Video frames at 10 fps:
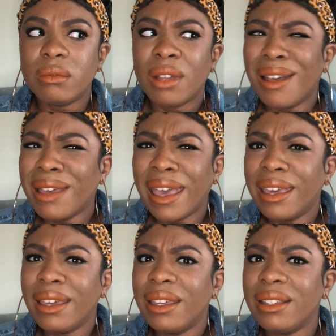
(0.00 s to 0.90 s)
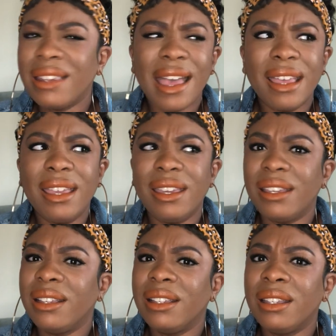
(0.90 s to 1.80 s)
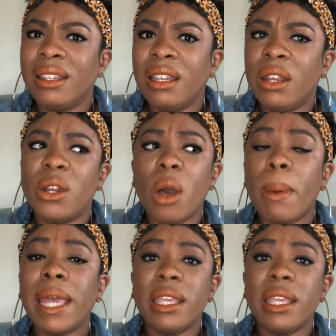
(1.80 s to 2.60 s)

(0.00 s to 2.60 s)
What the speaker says: Okay? Like, nobody